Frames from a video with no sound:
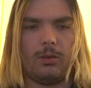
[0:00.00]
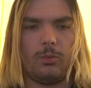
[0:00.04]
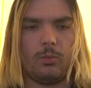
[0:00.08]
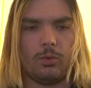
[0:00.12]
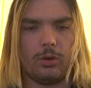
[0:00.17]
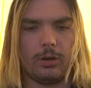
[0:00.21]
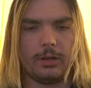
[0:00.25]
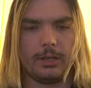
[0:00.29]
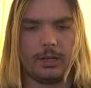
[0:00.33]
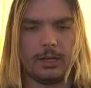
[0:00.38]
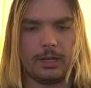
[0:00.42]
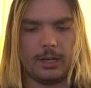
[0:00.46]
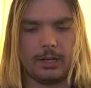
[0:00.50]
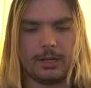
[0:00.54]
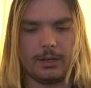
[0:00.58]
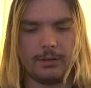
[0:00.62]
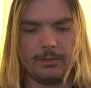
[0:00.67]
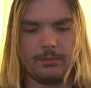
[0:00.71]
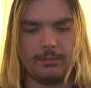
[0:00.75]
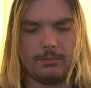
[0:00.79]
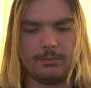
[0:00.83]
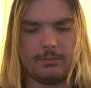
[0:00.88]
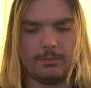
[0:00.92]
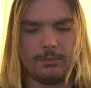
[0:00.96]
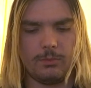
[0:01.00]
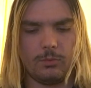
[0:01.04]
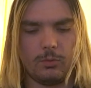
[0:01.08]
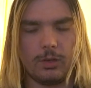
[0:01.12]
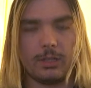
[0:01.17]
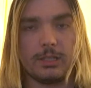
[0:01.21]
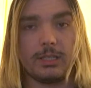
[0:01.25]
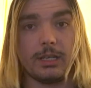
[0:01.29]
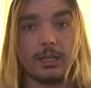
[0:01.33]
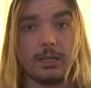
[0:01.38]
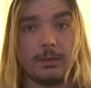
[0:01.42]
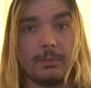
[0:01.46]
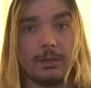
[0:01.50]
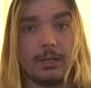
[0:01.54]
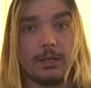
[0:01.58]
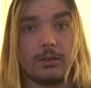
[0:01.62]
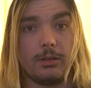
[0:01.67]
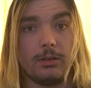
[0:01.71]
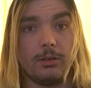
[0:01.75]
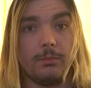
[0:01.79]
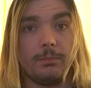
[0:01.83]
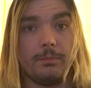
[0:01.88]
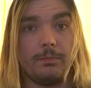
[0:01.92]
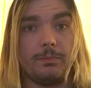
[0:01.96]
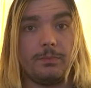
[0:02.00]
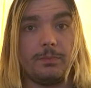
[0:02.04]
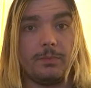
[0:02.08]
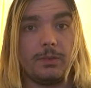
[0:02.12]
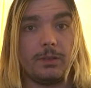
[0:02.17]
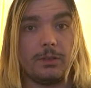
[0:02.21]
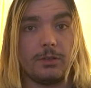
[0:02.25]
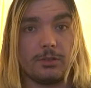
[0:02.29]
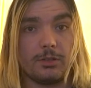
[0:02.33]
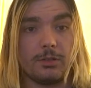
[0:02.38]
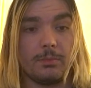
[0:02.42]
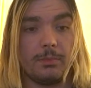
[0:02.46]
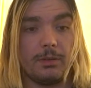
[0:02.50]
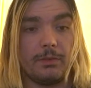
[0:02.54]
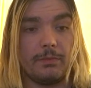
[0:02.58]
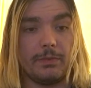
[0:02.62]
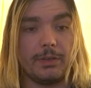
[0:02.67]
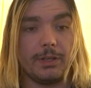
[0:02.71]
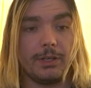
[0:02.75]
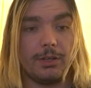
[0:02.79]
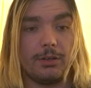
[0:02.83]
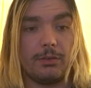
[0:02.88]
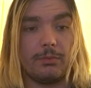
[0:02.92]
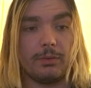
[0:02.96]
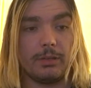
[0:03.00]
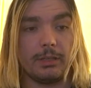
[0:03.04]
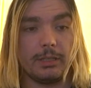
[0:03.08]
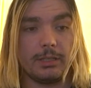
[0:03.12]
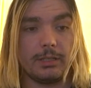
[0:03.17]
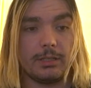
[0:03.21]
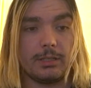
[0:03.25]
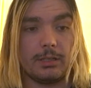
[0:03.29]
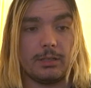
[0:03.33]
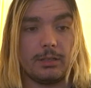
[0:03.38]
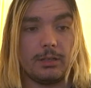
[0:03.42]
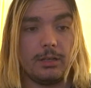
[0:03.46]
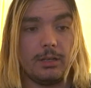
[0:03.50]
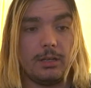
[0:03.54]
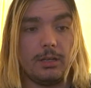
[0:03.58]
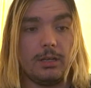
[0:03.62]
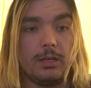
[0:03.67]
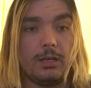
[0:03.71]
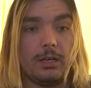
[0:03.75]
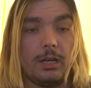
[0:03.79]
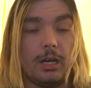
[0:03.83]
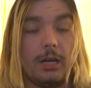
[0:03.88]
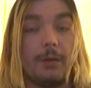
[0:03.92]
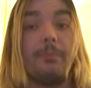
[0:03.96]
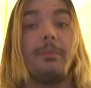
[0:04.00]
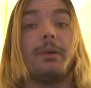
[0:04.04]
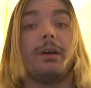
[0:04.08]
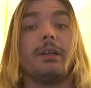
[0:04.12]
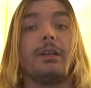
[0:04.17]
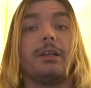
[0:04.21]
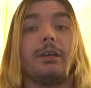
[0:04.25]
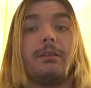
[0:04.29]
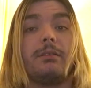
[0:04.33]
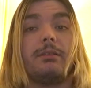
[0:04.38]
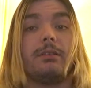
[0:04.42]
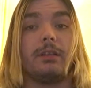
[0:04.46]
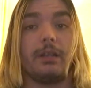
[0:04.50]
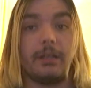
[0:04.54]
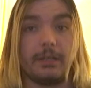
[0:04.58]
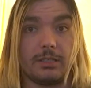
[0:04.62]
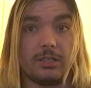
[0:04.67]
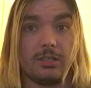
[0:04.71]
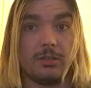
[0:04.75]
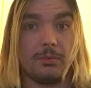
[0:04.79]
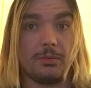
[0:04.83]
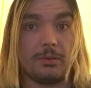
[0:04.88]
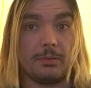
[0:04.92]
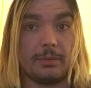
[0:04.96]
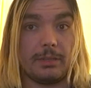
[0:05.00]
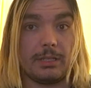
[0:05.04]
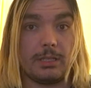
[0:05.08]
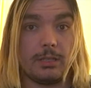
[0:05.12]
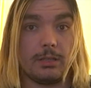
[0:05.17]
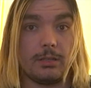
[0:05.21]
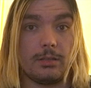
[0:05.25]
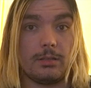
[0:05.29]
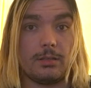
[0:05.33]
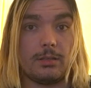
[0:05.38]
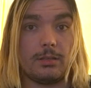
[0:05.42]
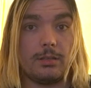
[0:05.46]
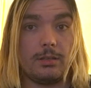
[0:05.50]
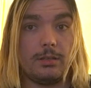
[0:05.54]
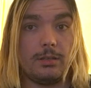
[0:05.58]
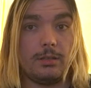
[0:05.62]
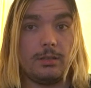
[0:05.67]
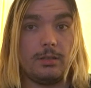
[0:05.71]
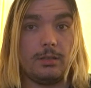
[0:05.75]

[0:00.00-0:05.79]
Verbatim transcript: Working on it. Once I get back home, there's going to be a video releasing on Monday, the next WWE sins.